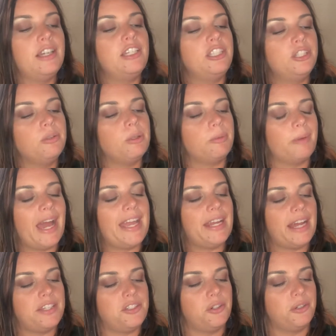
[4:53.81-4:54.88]
You were right,
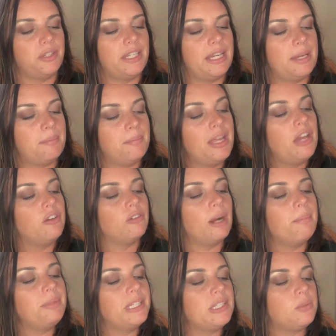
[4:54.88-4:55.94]
I told him.
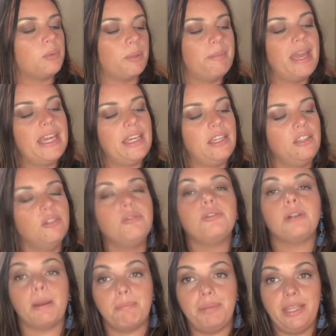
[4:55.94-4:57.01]
Grumplets were making you
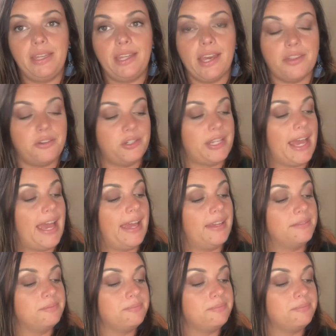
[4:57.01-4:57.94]
grumpy the other day.